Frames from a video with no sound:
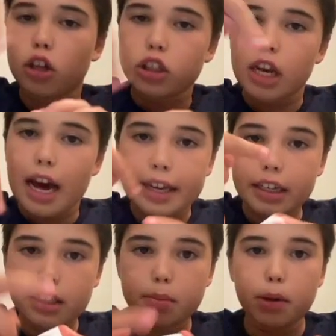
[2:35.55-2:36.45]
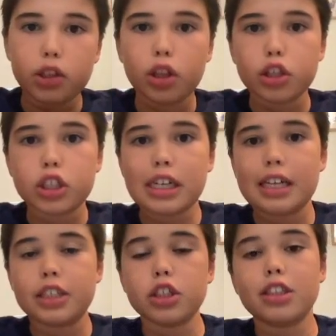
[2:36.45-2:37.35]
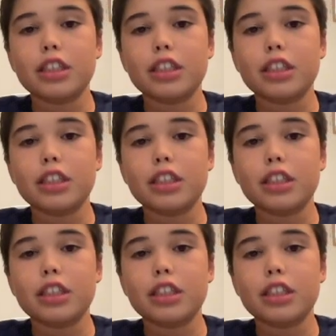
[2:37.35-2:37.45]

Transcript: does lines, but the slicer